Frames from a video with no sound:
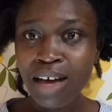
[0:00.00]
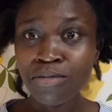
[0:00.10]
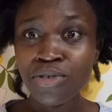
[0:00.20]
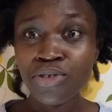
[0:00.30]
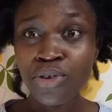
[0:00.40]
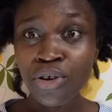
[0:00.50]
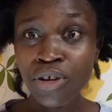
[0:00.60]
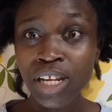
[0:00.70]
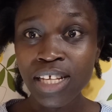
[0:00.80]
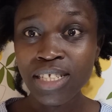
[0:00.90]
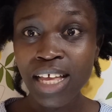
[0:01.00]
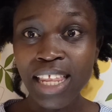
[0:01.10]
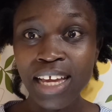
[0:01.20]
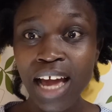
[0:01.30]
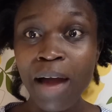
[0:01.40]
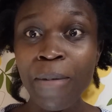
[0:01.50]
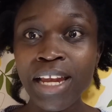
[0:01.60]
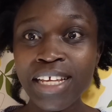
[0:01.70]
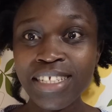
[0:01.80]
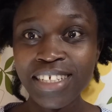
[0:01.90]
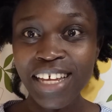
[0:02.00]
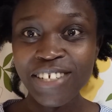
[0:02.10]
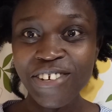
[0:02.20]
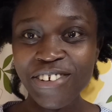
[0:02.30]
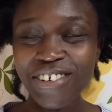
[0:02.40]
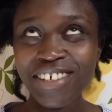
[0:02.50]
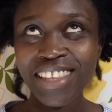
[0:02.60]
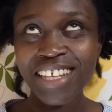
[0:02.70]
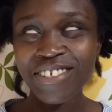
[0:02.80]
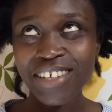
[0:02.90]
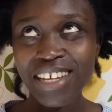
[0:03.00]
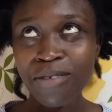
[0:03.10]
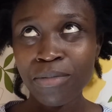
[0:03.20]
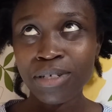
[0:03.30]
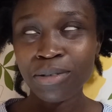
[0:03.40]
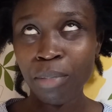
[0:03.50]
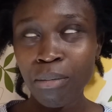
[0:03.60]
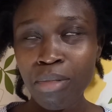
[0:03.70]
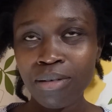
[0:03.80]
I'm so lazy. Like, I'm a lazy natural. That's what I